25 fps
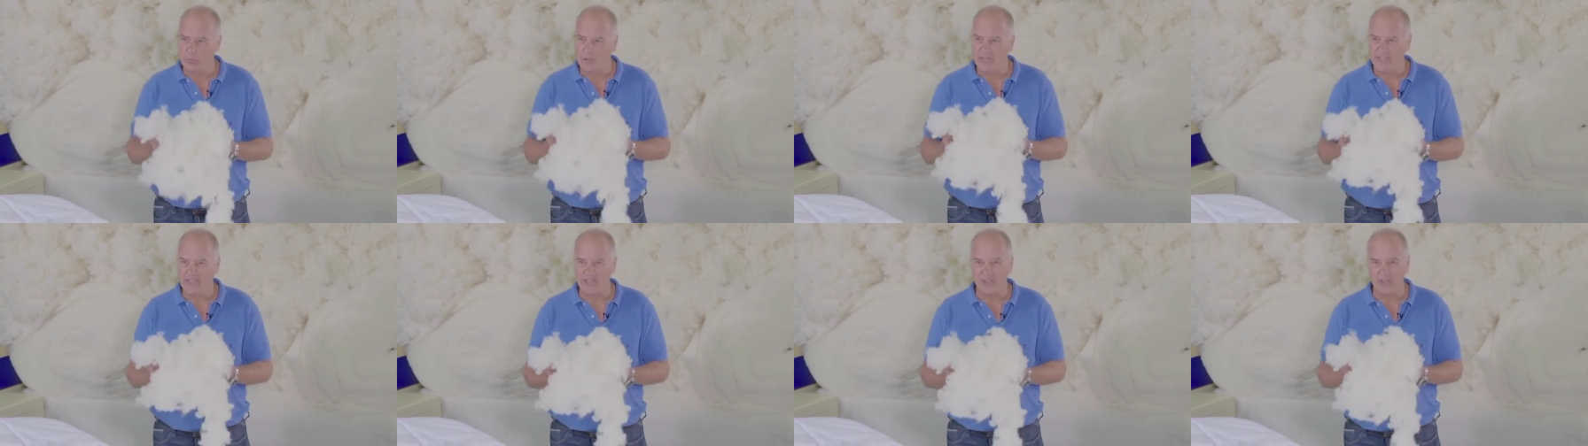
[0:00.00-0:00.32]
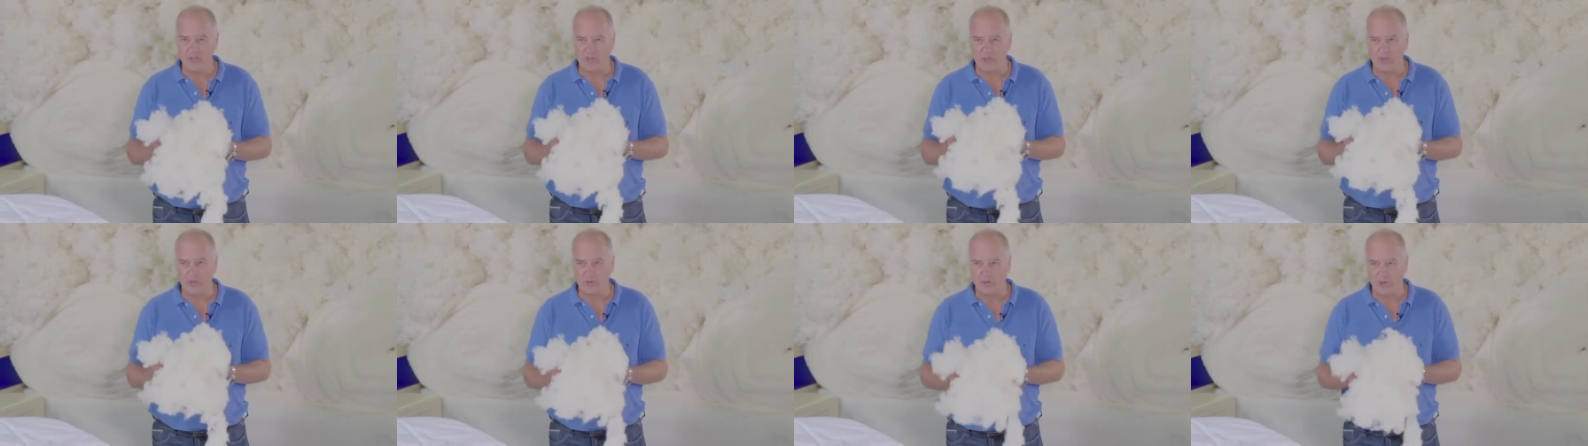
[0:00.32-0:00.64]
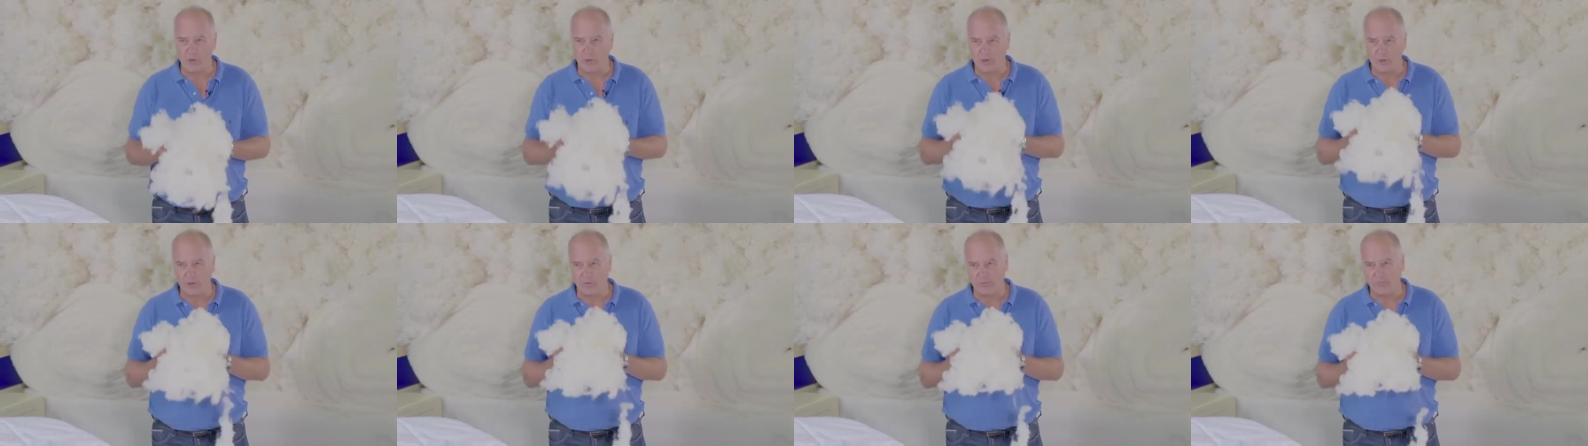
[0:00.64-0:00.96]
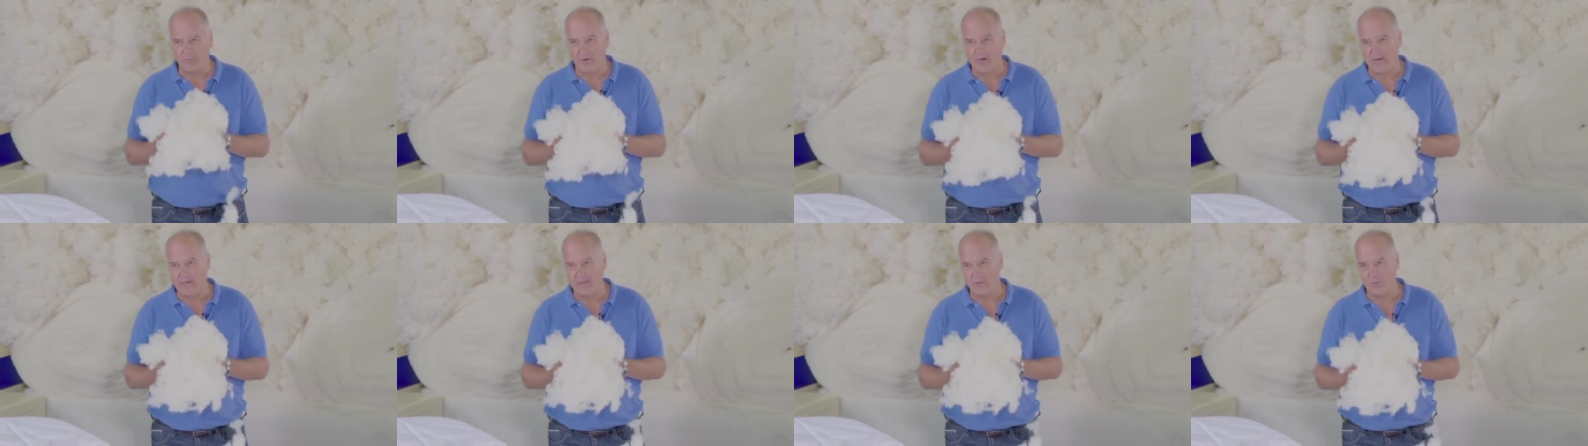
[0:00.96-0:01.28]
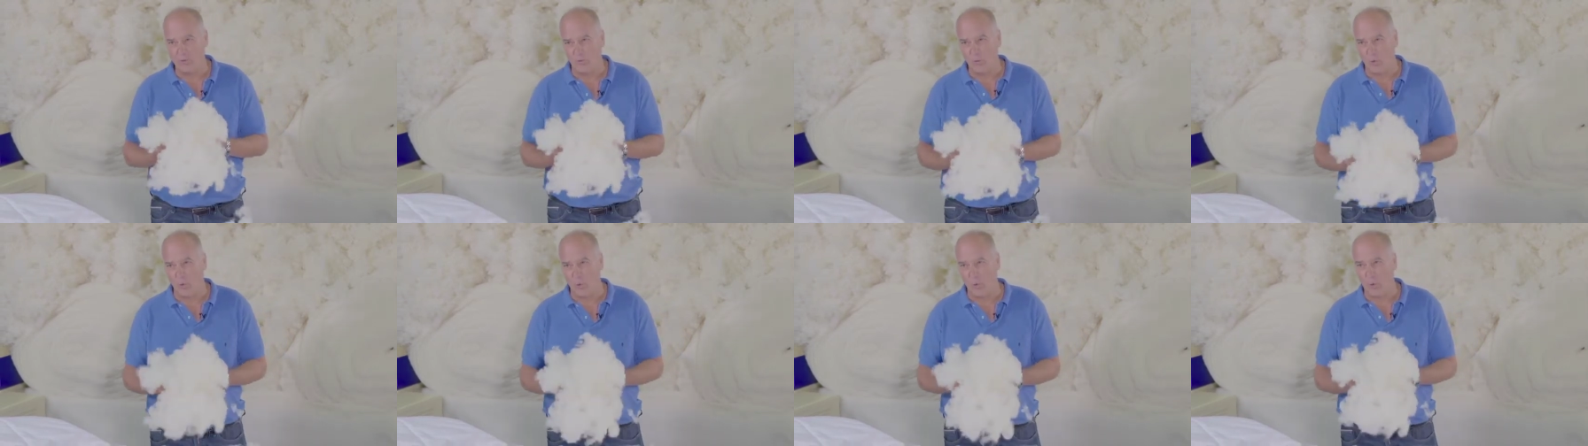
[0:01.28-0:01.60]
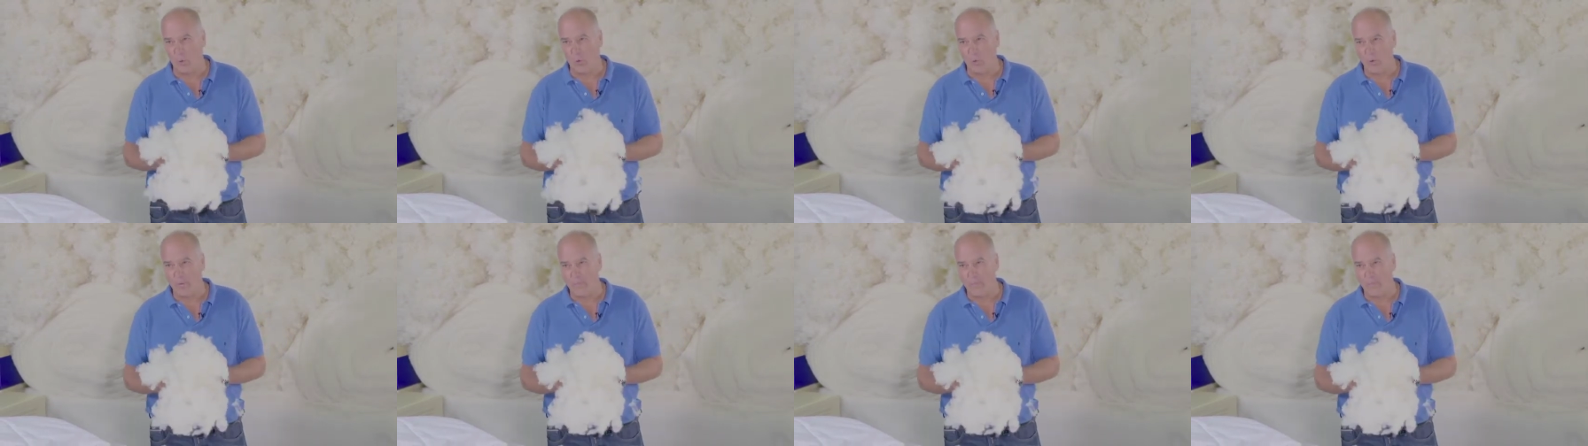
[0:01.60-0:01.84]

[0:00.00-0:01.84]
British certified wool.